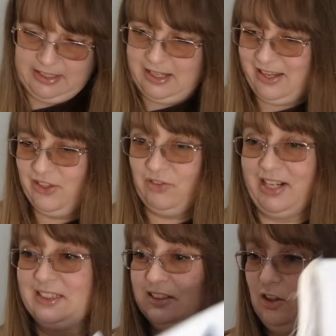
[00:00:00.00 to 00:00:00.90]
And the
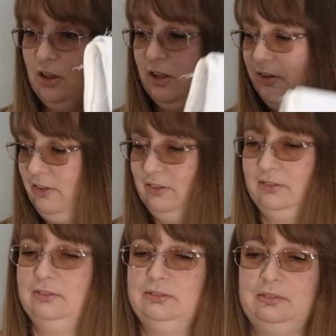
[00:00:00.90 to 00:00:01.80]
rest are
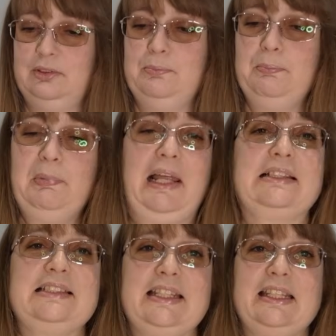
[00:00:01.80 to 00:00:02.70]

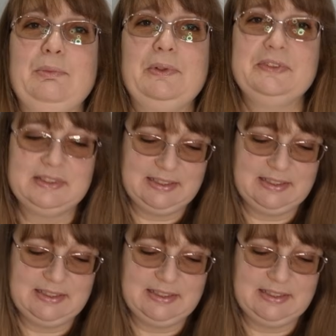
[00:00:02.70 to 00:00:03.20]
plasticky ones,